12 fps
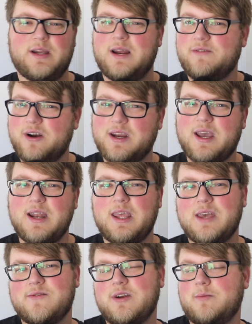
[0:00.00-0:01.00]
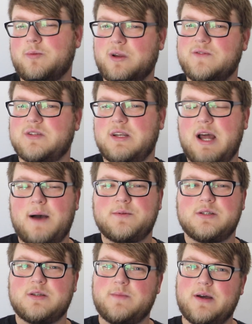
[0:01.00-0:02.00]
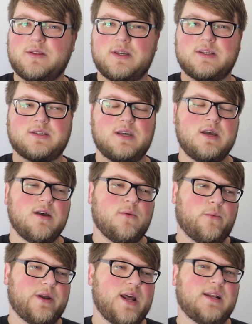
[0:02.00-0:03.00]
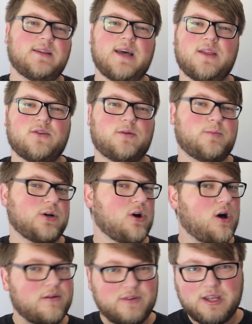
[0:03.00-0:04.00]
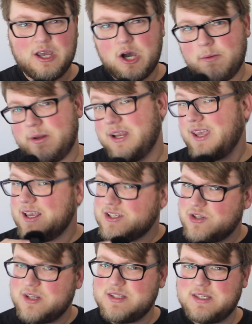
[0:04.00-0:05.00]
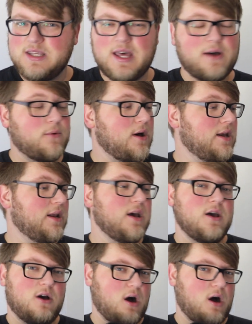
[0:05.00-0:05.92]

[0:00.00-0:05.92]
And I've already kind of given a brief synopsis about this when I did that little book haul video, but in case you didn't see that one,